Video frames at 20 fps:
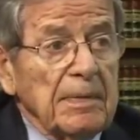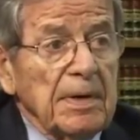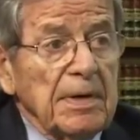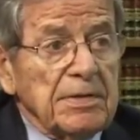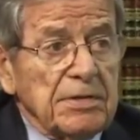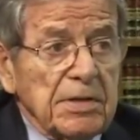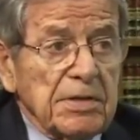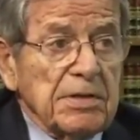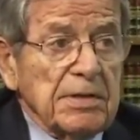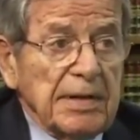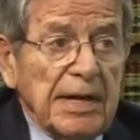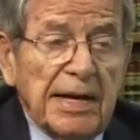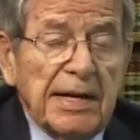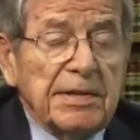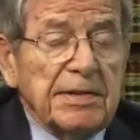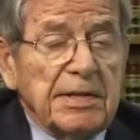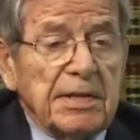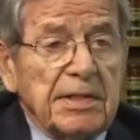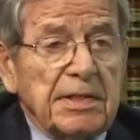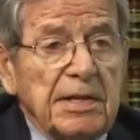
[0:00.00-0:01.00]
it just
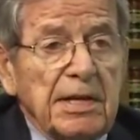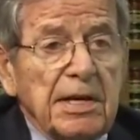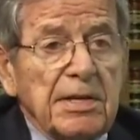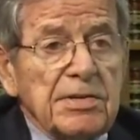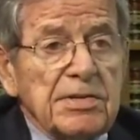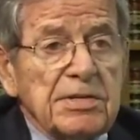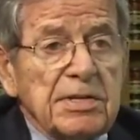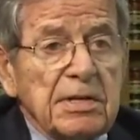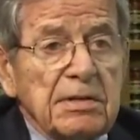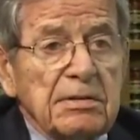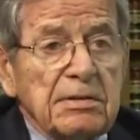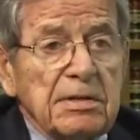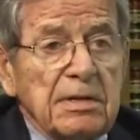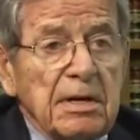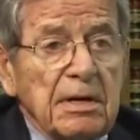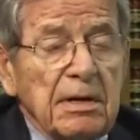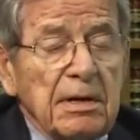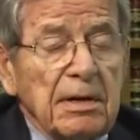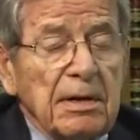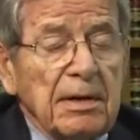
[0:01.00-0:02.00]
led to things that,
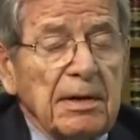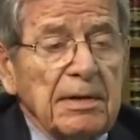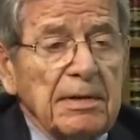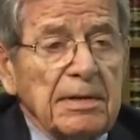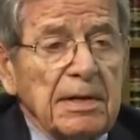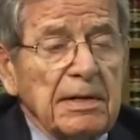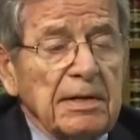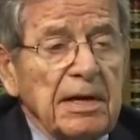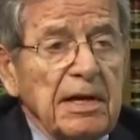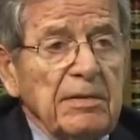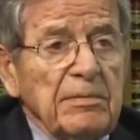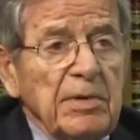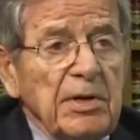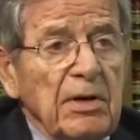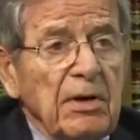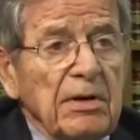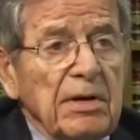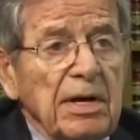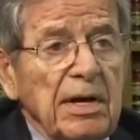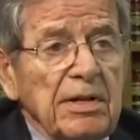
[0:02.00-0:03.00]
uh, that gave me
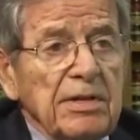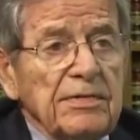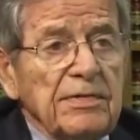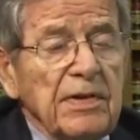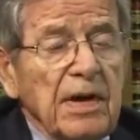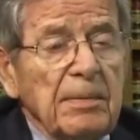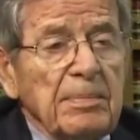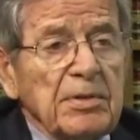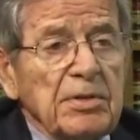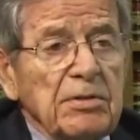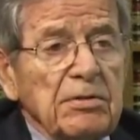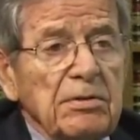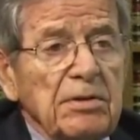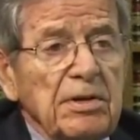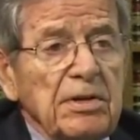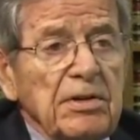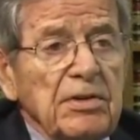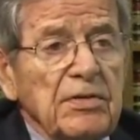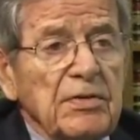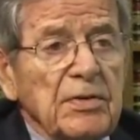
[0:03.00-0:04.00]
all kinds of
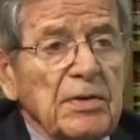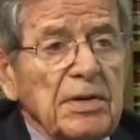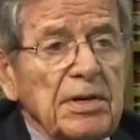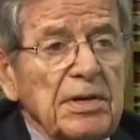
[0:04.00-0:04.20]
opportunities for